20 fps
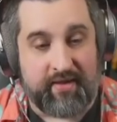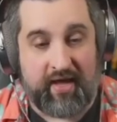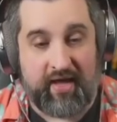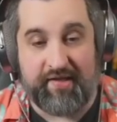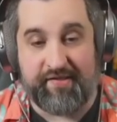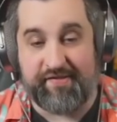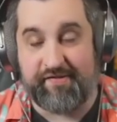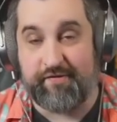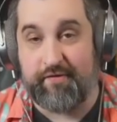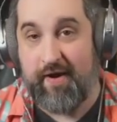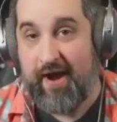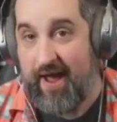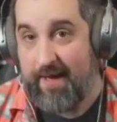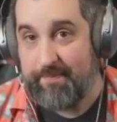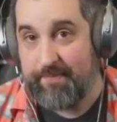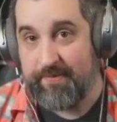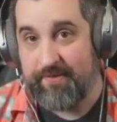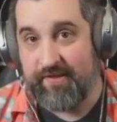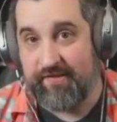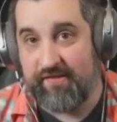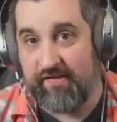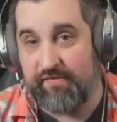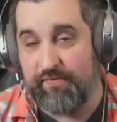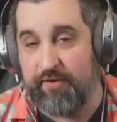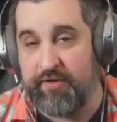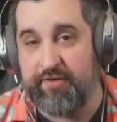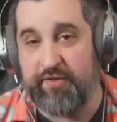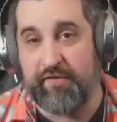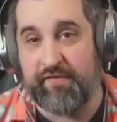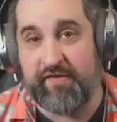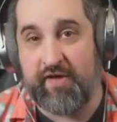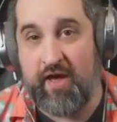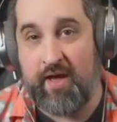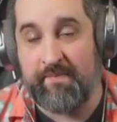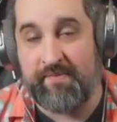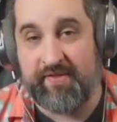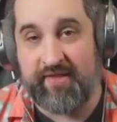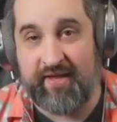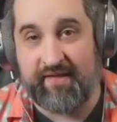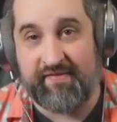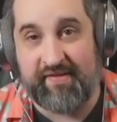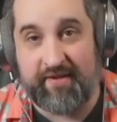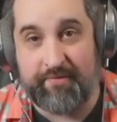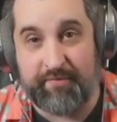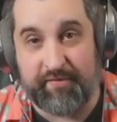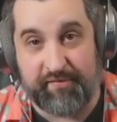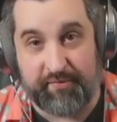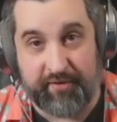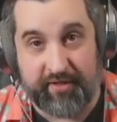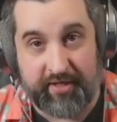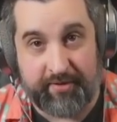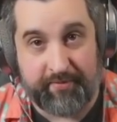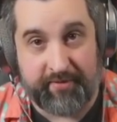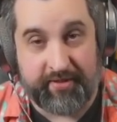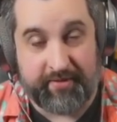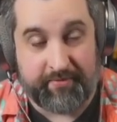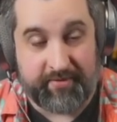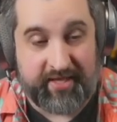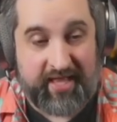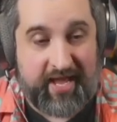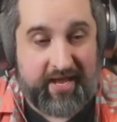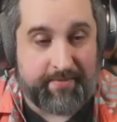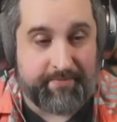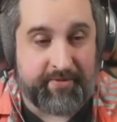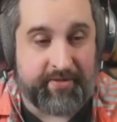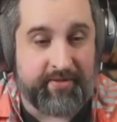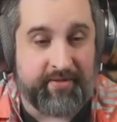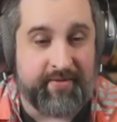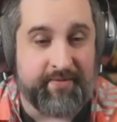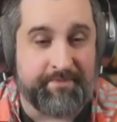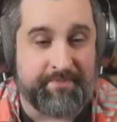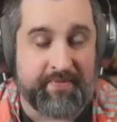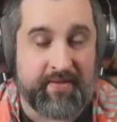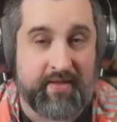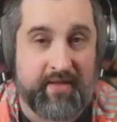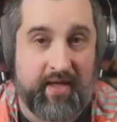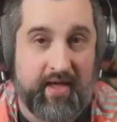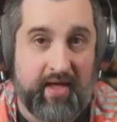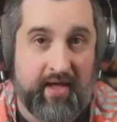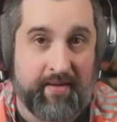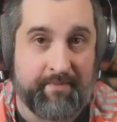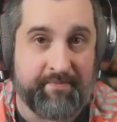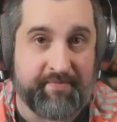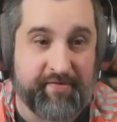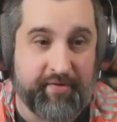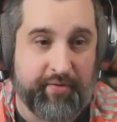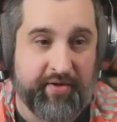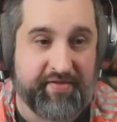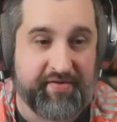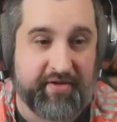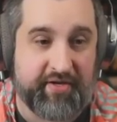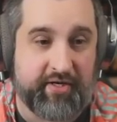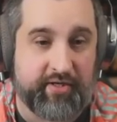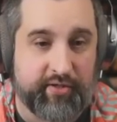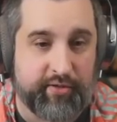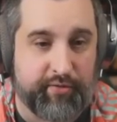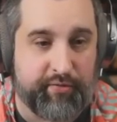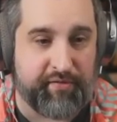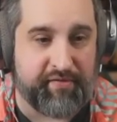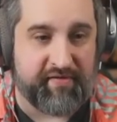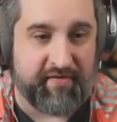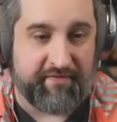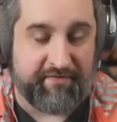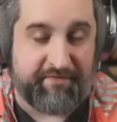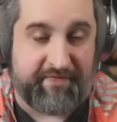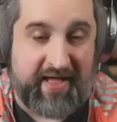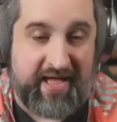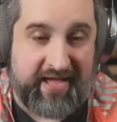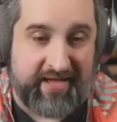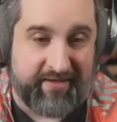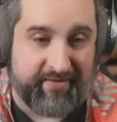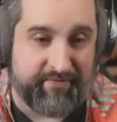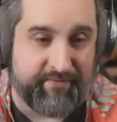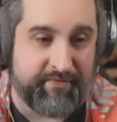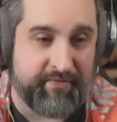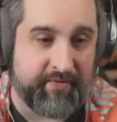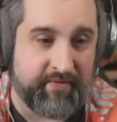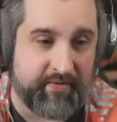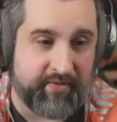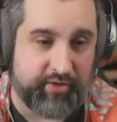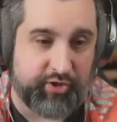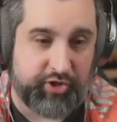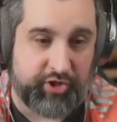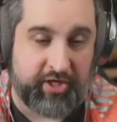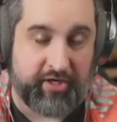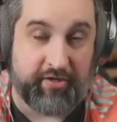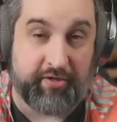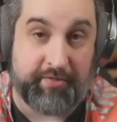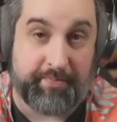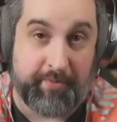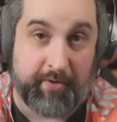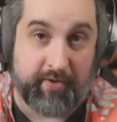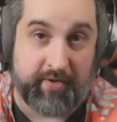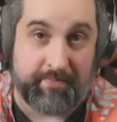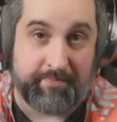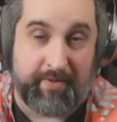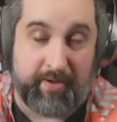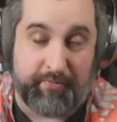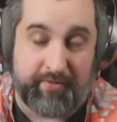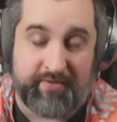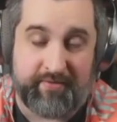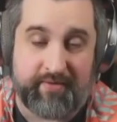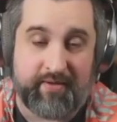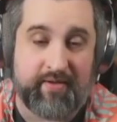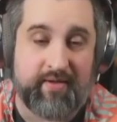Scrap. This is one of those comps that I said was really, really reliable. Units, yeah. So it's going to lose 5 shield per component.